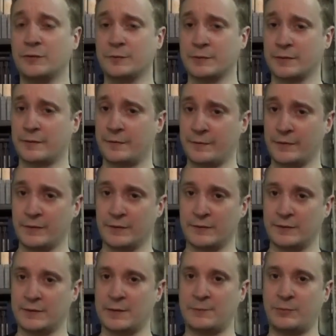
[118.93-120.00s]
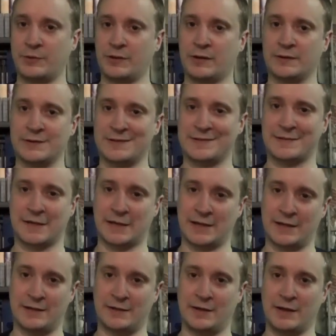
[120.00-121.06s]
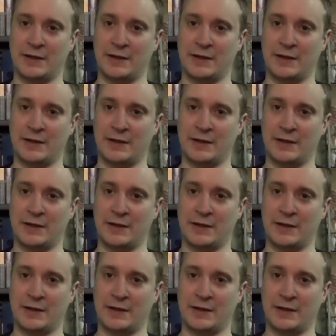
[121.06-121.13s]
order a third, they put it on its side